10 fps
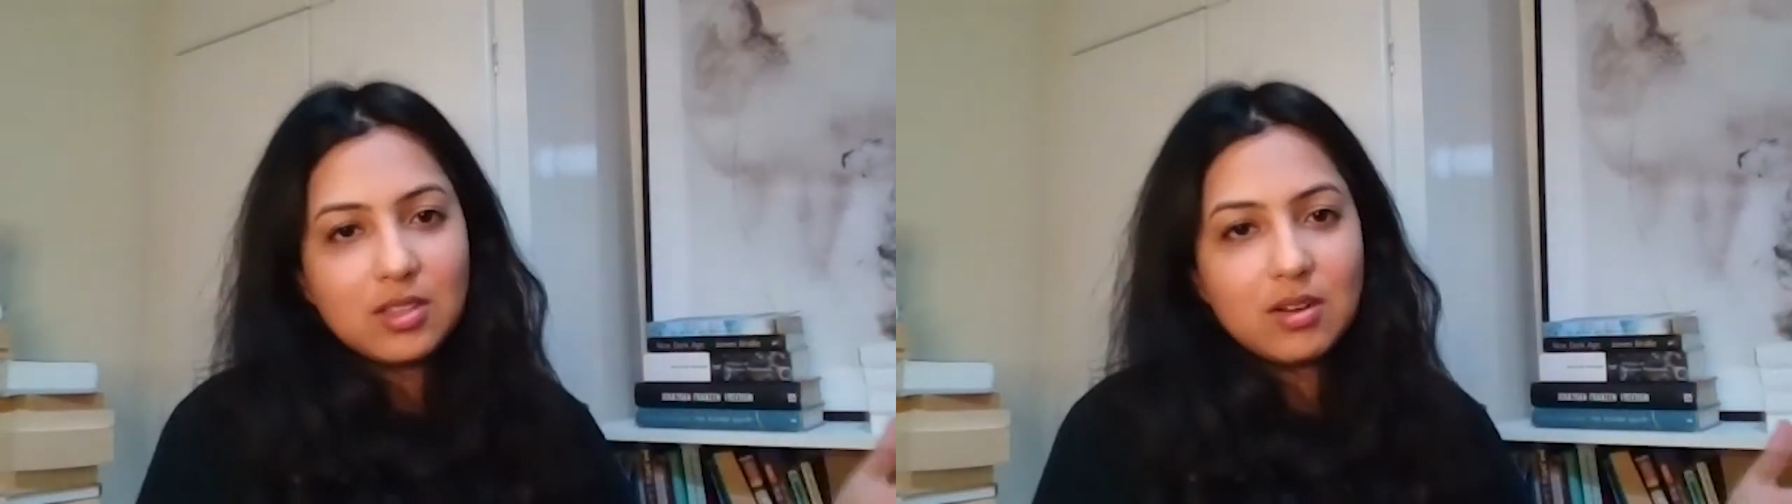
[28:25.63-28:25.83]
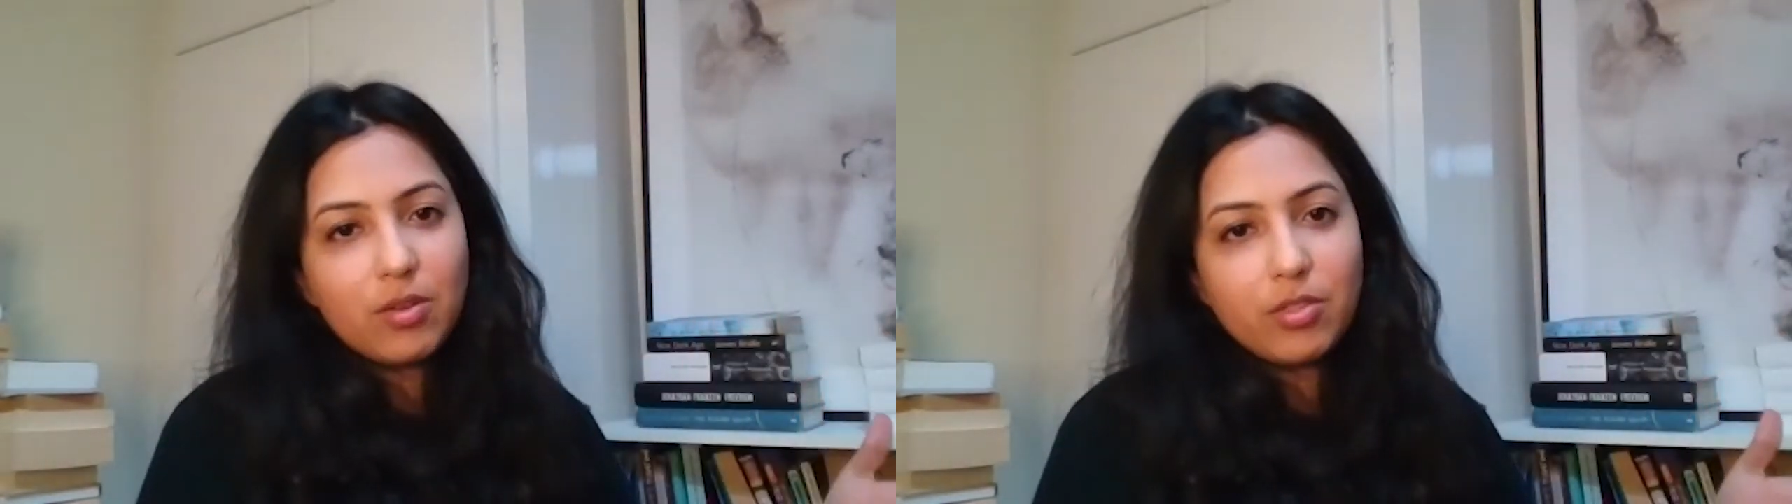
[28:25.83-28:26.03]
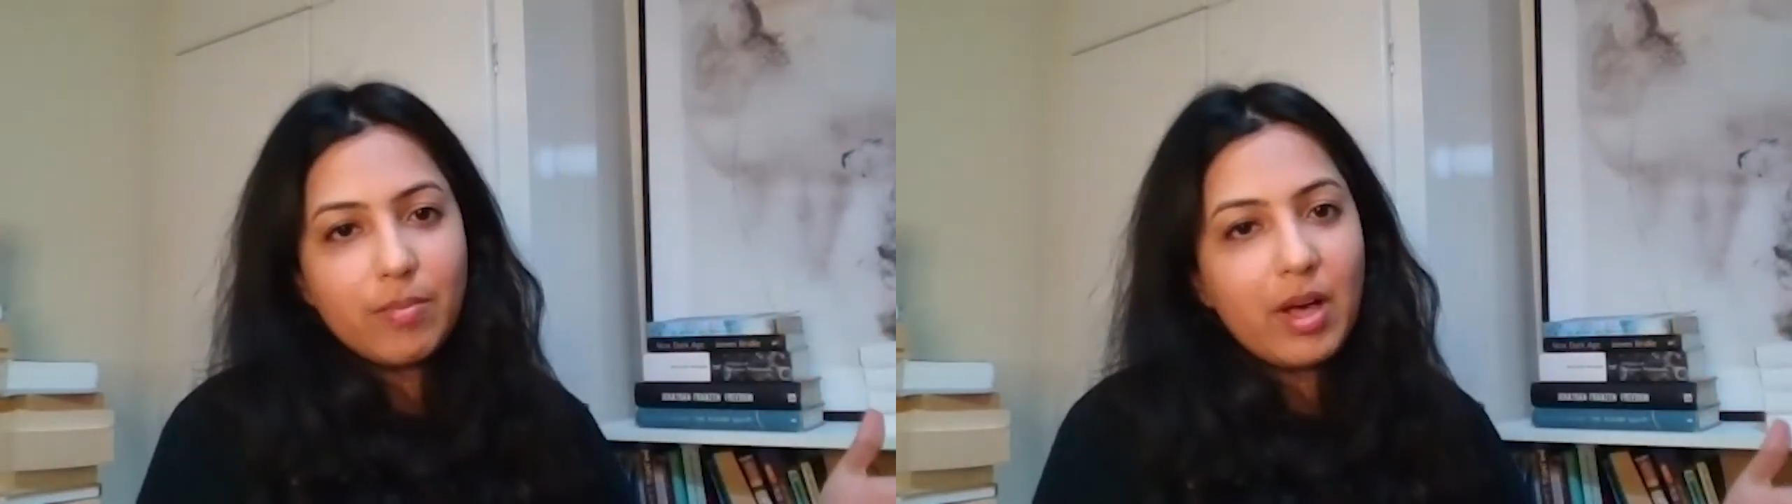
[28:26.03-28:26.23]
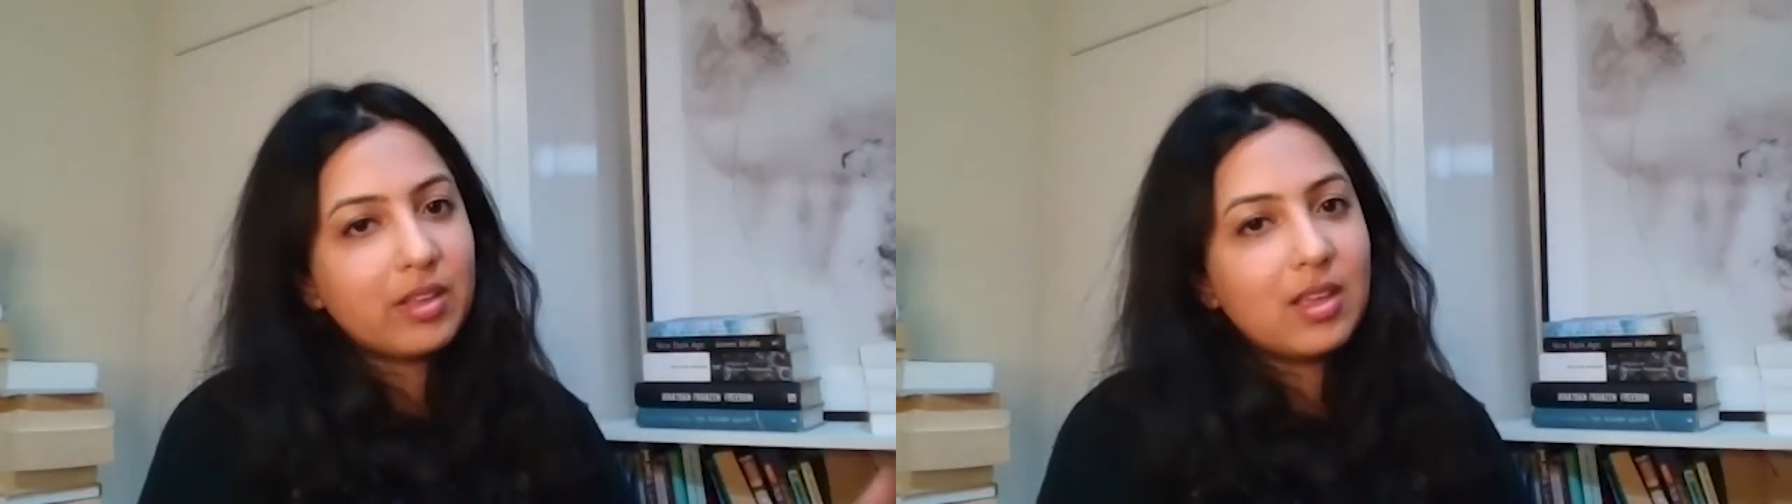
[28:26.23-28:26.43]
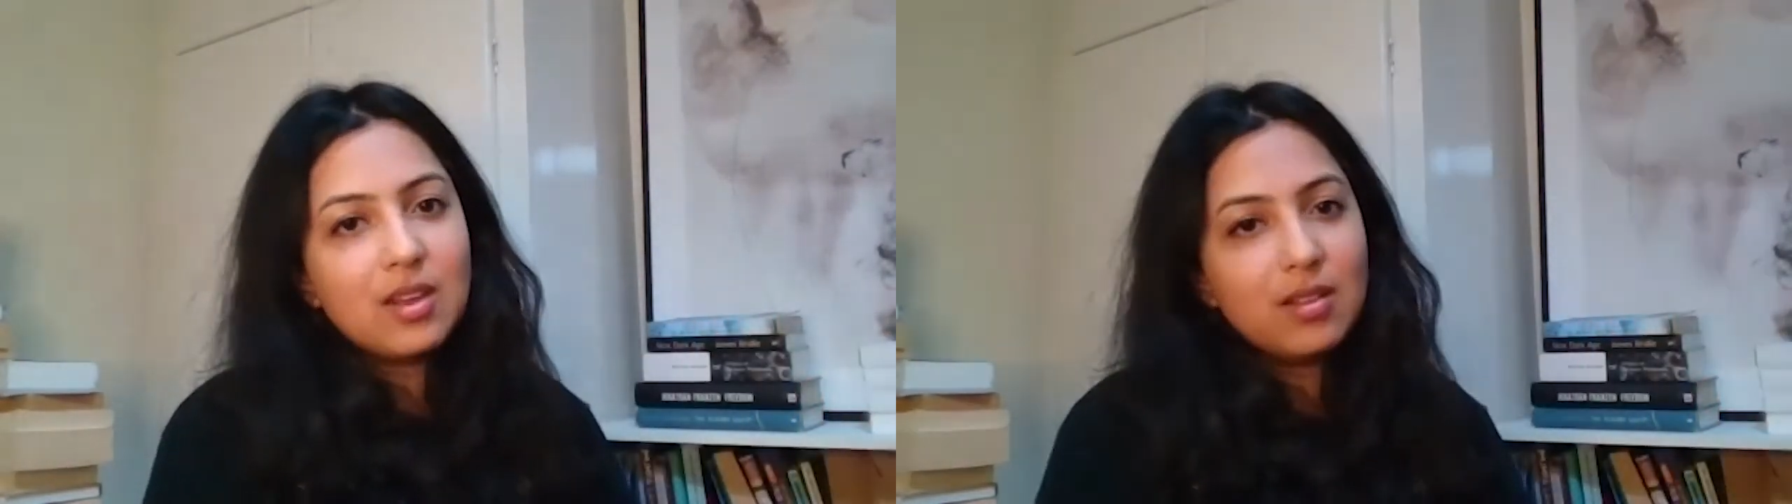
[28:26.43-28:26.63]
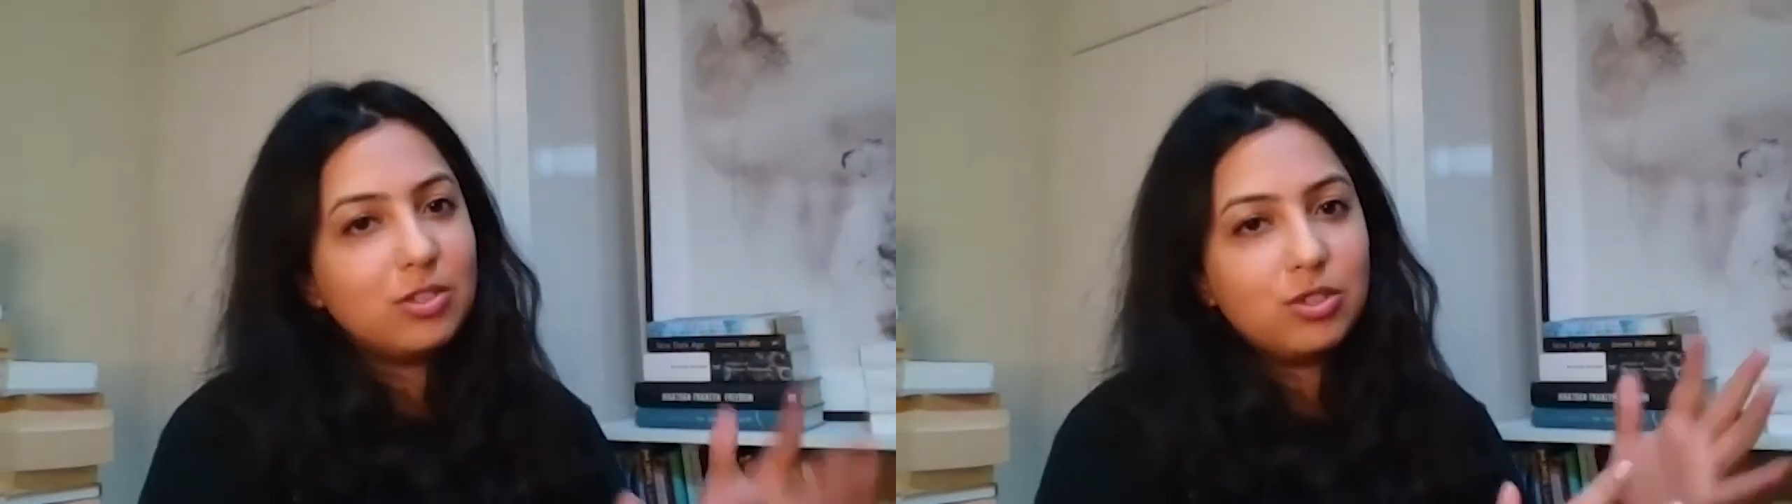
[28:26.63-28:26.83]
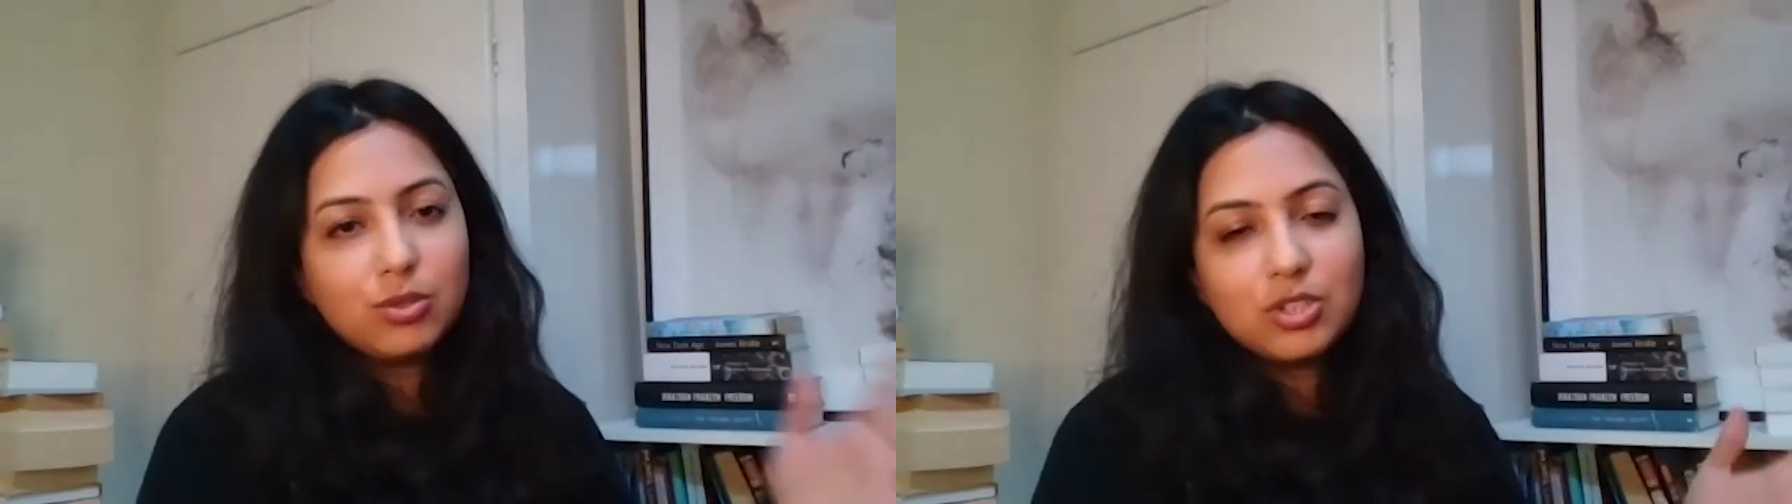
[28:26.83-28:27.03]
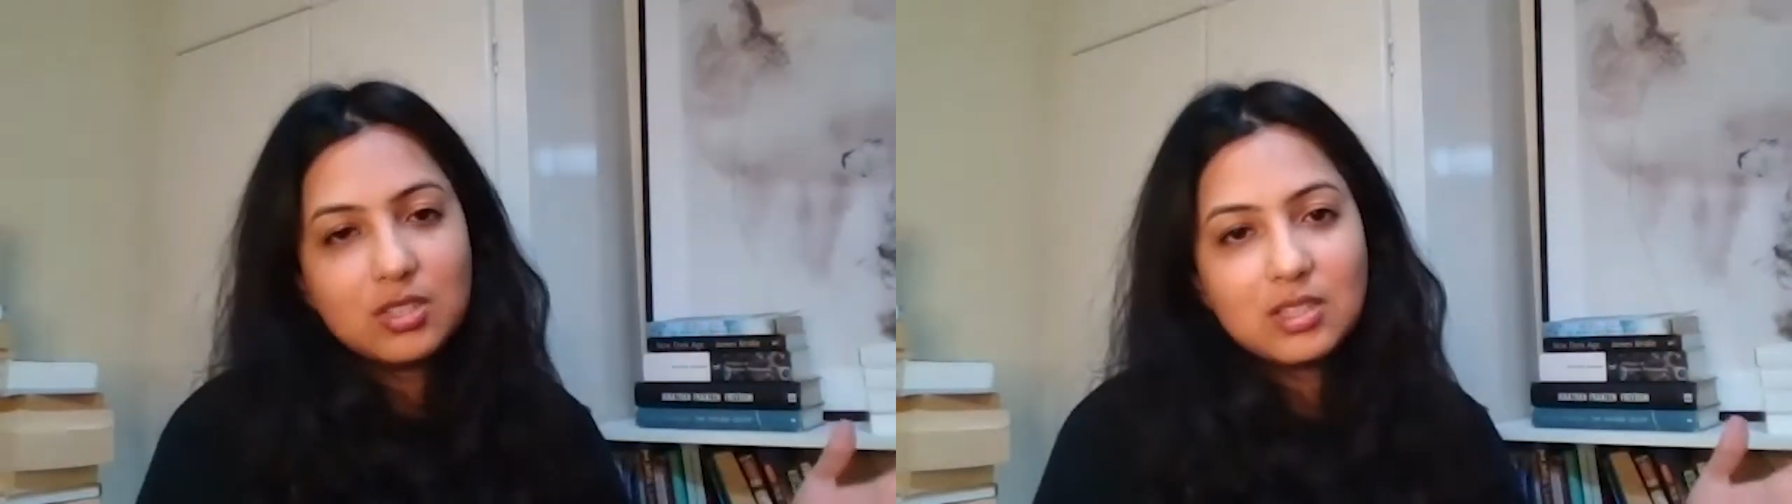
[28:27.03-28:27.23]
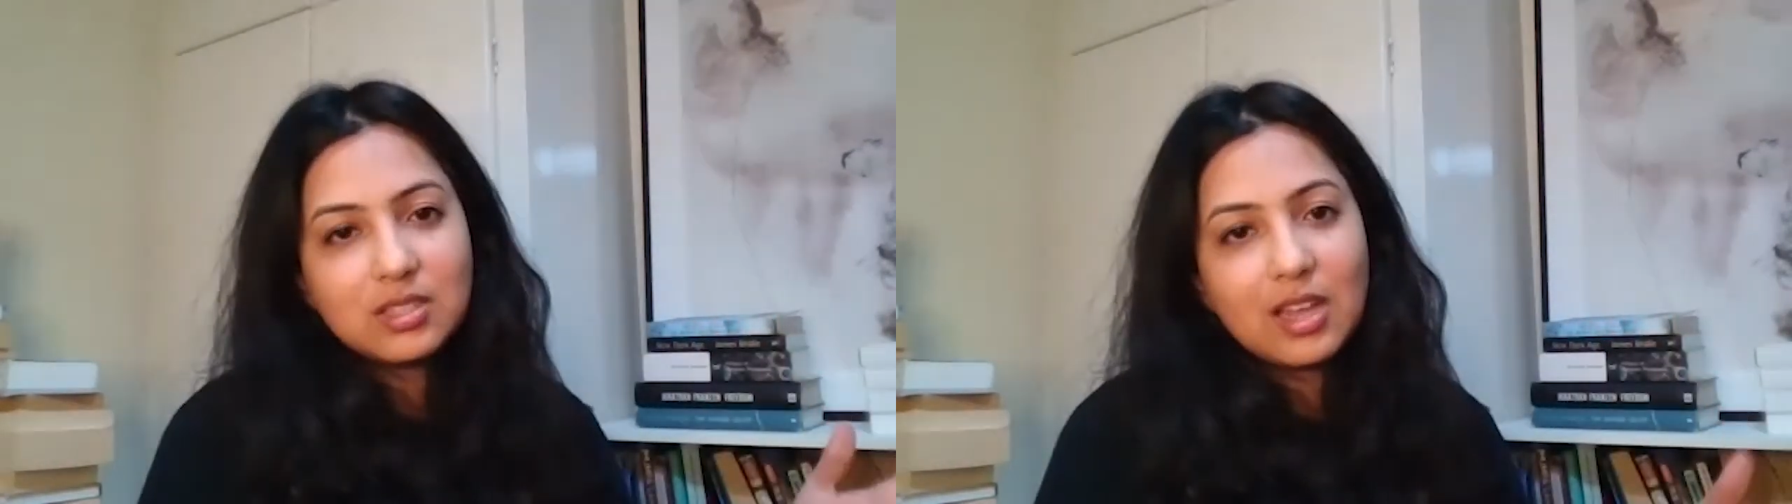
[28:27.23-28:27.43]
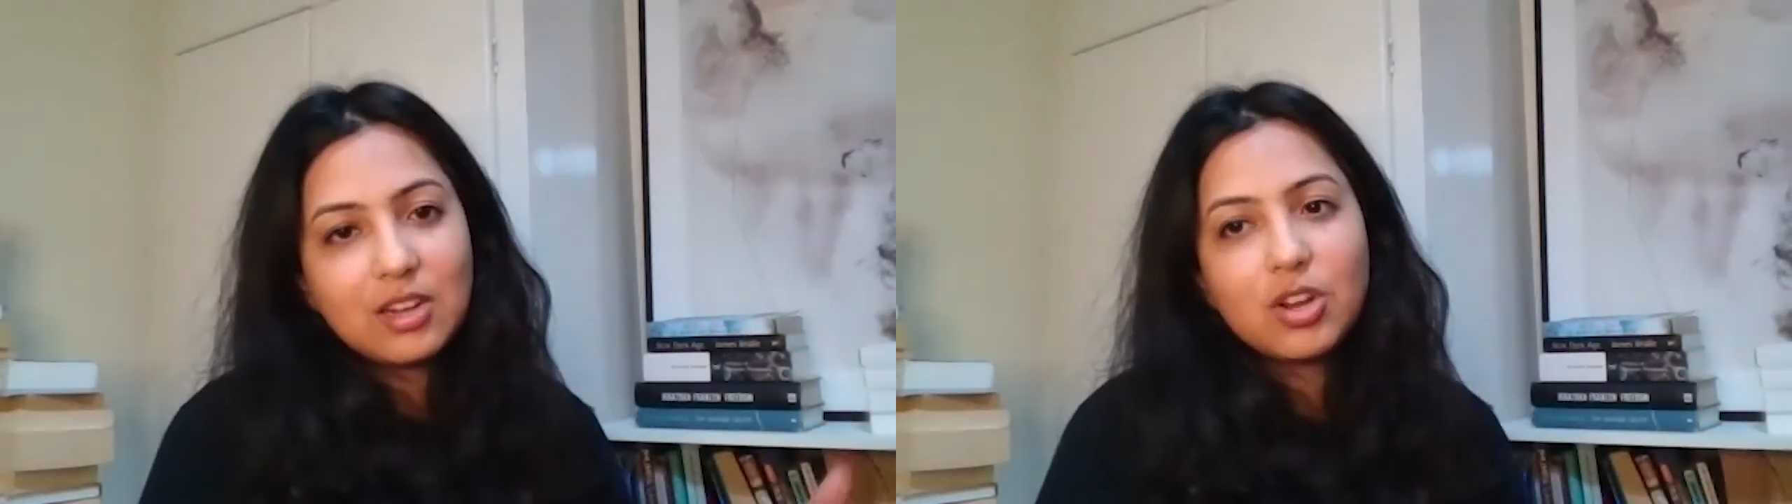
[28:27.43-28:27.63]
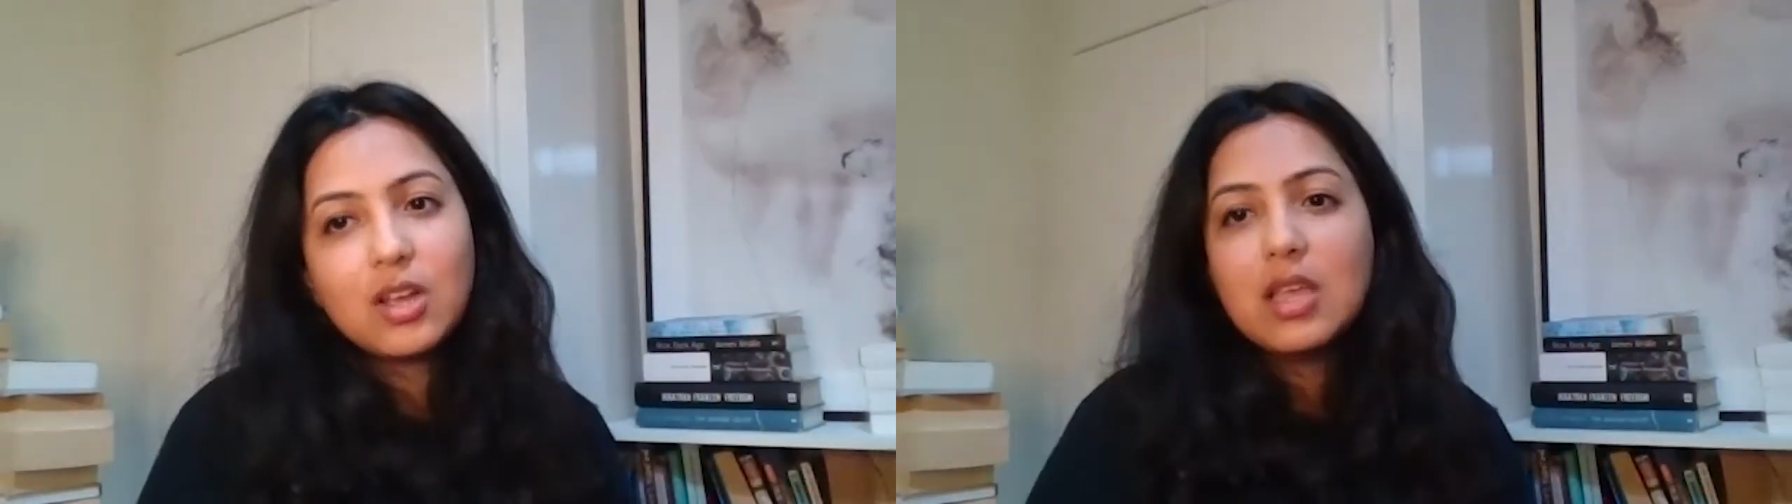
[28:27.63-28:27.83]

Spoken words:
that are on the market and douches, etc.